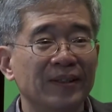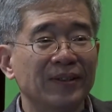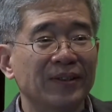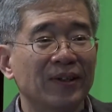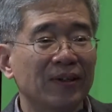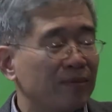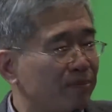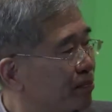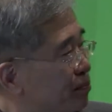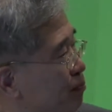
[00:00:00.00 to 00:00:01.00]
So
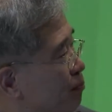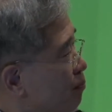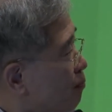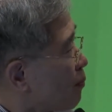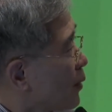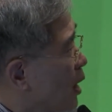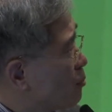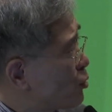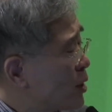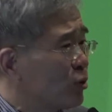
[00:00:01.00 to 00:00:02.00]

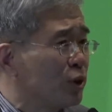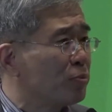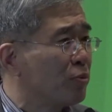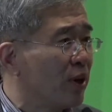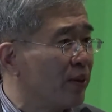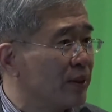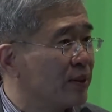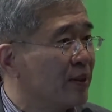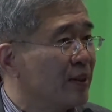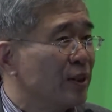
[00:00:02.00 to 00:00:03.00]
I'm trying to explain this.
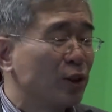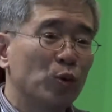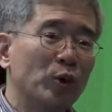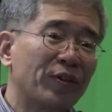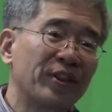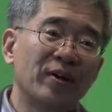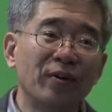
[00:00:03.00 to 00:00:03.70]
So what's the